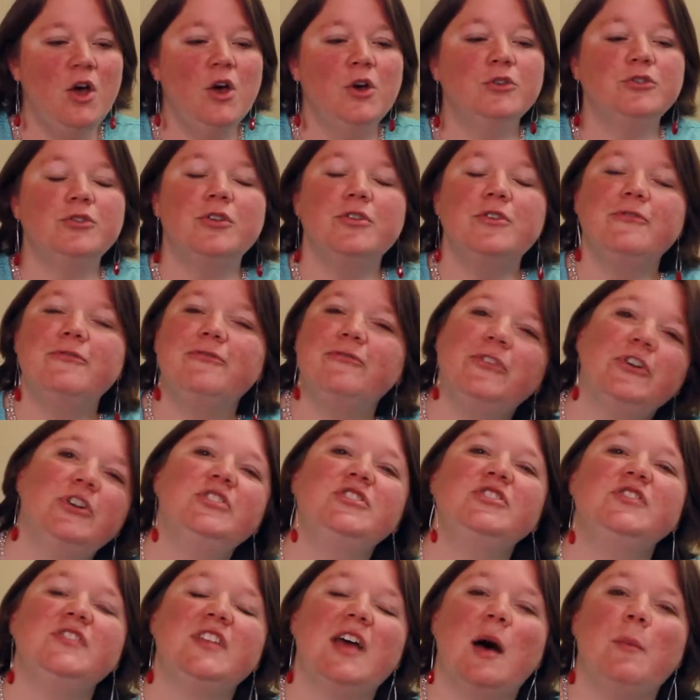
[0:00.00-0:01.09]
So the
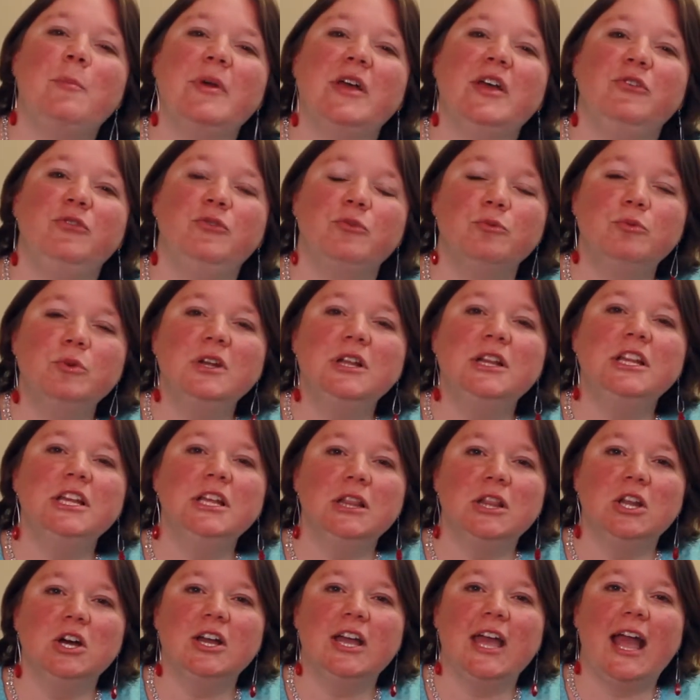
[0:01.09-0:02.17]
first step is really
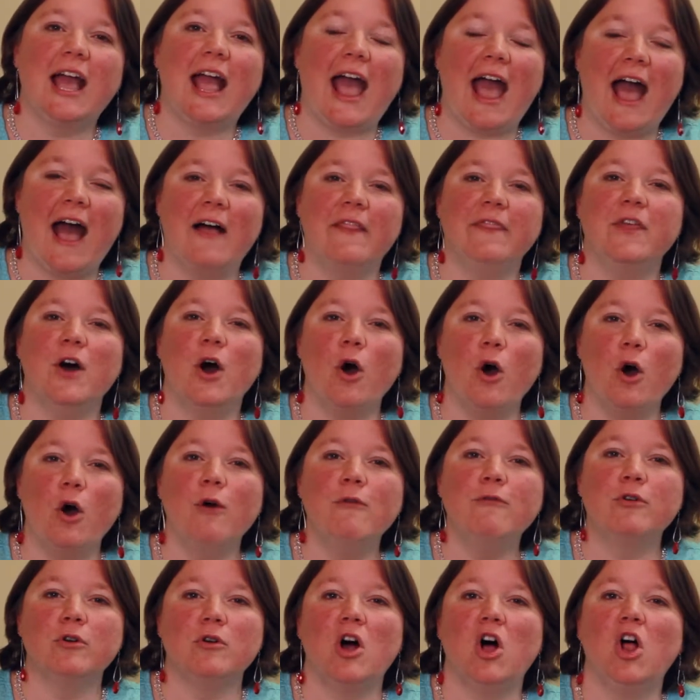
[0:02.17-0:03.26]
looking at the
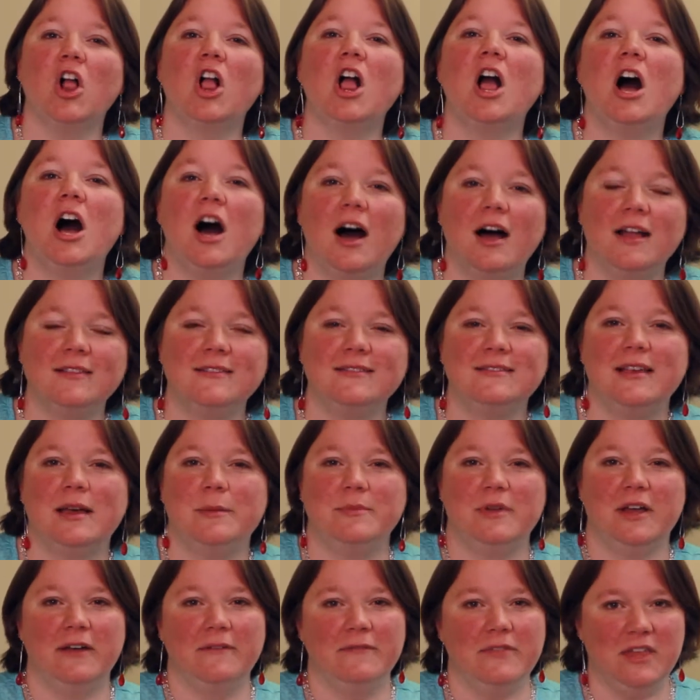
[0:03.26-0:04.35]
overall
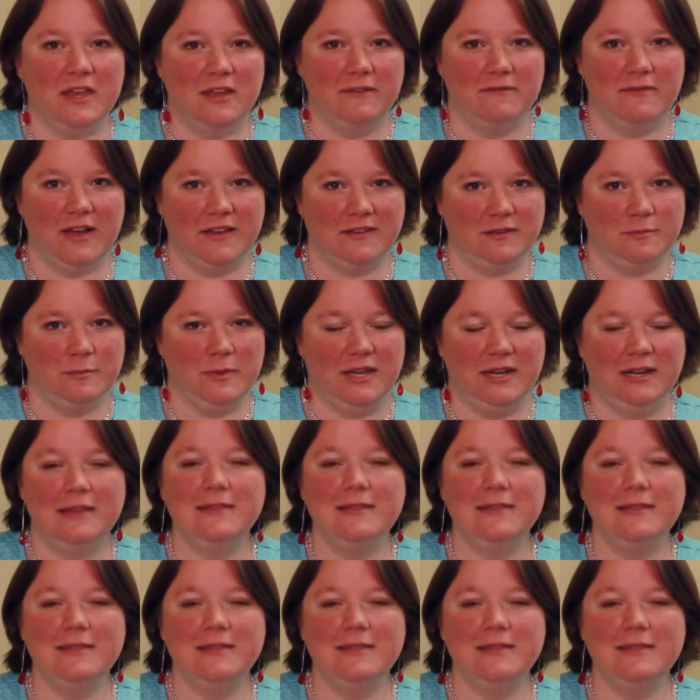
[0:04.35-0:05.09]
concept of the investment,